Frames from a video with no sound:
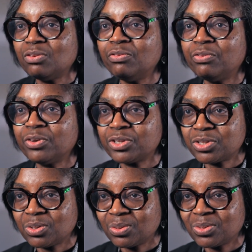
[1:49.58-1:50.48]

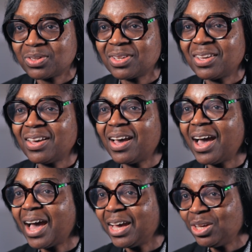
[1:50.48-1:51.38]
versus
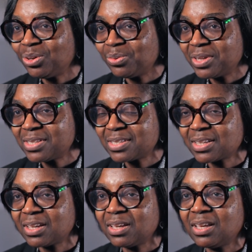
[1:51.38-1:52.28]
higher
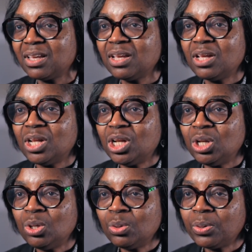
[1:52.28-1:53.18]
risk.
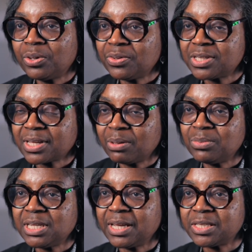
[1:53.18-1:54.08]
Lower risk
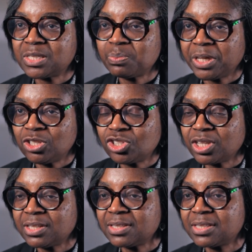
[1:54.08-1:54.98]
MDS
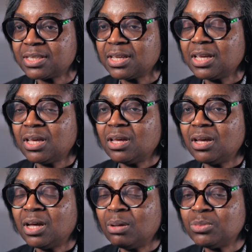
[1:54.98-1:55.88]
patients,
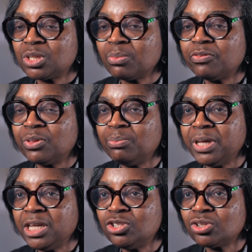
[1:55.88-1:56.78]
some of the
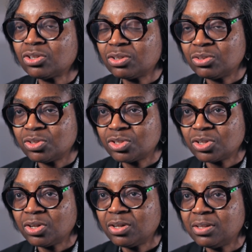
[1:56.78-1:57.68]
major
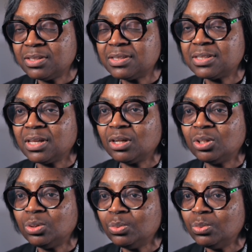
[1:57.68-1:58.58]
concerns
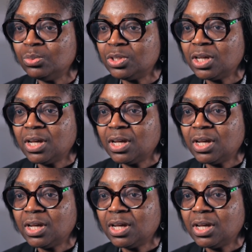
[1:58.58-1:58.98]
include